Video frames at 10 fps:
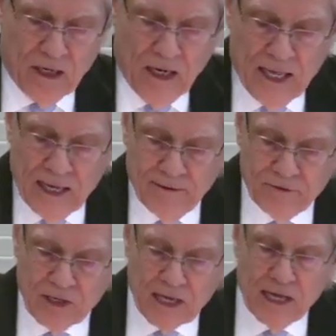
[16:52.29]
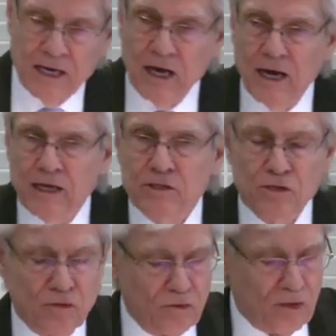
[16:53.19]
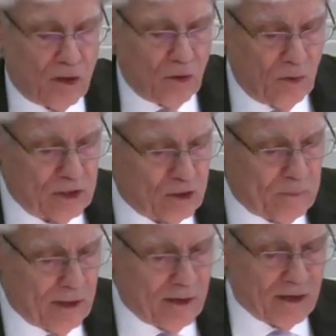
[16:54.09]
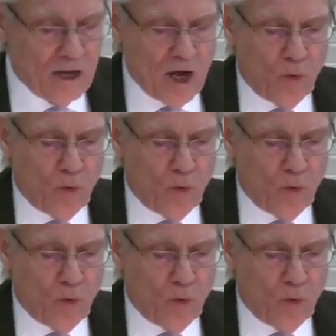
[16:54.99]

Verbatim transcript: lives in us through the Holy Spirit.